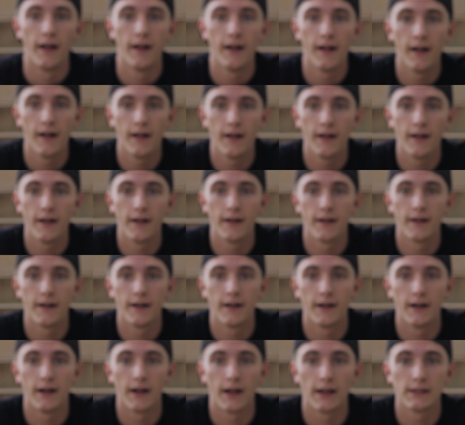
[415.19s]

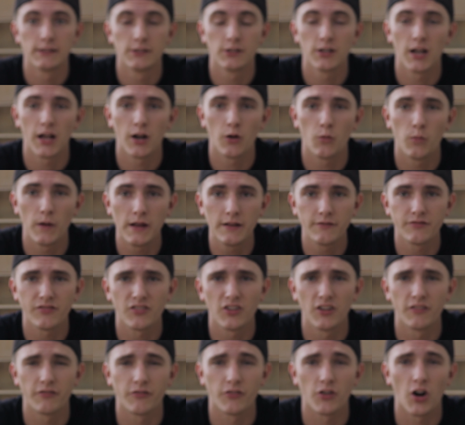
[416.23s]
and you gotta wait
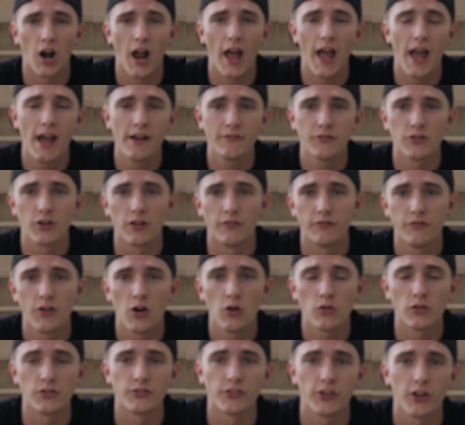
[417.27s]
for it forever to
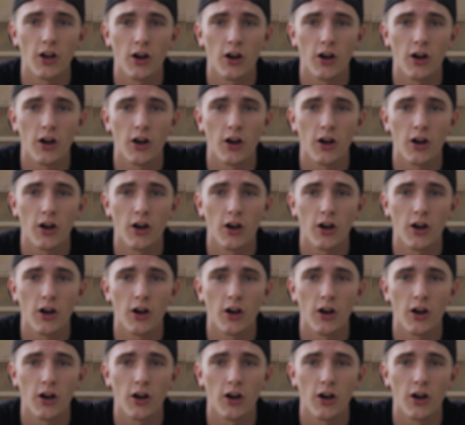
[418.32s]
focus.